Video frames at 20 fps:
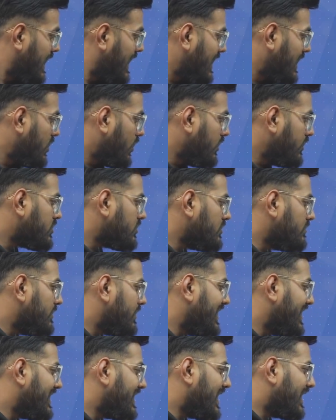He also
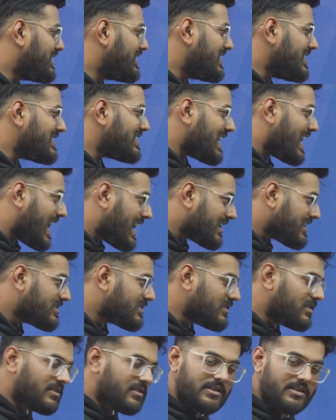made that this
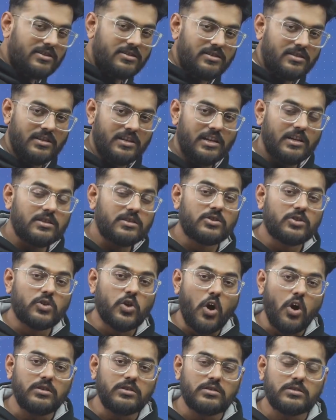acceleration is
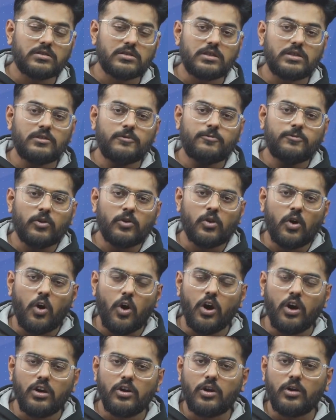constant for
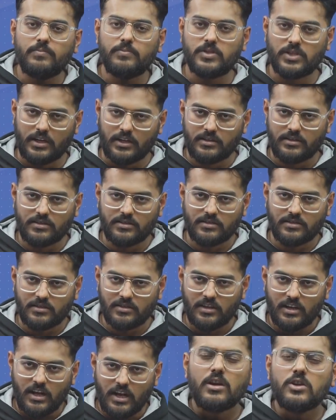all objects.
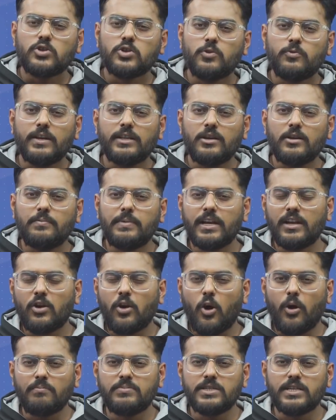So whether it be an
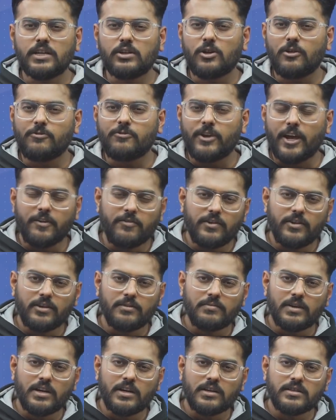object of heavier
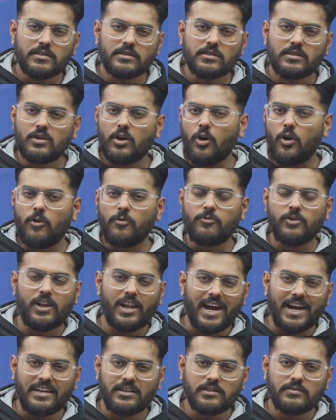mass, of a
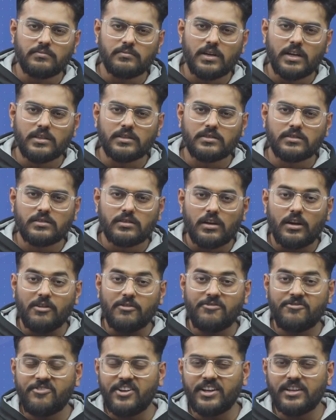lighter mass, a
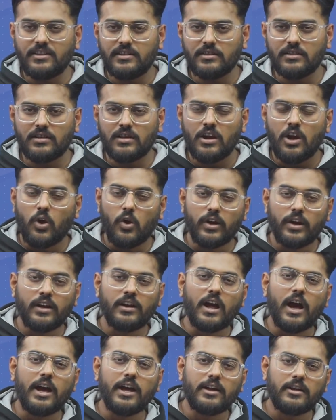feather, or an
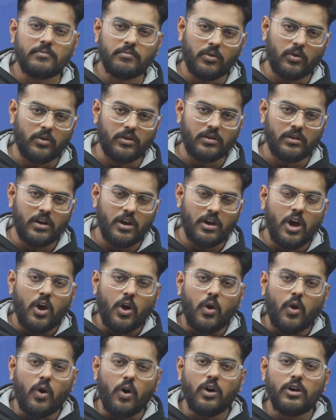iron ball,
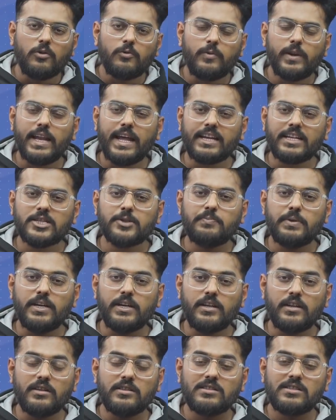all will
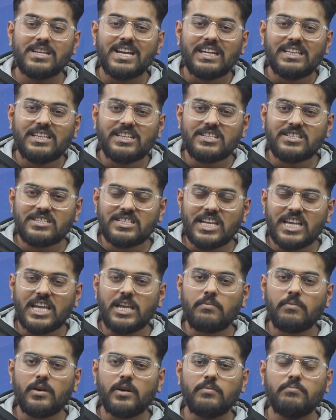experience the
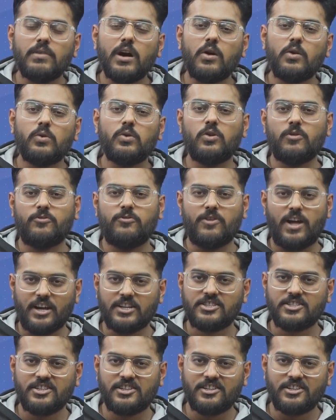same amount of
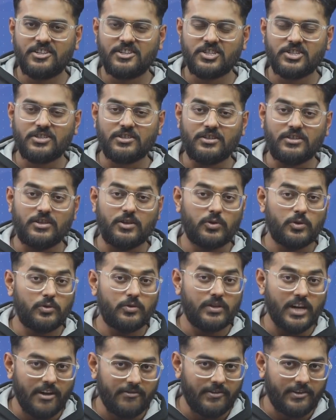acceleration due to
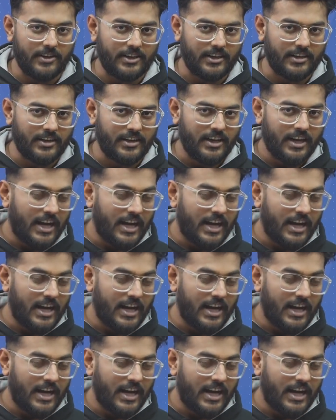gravity.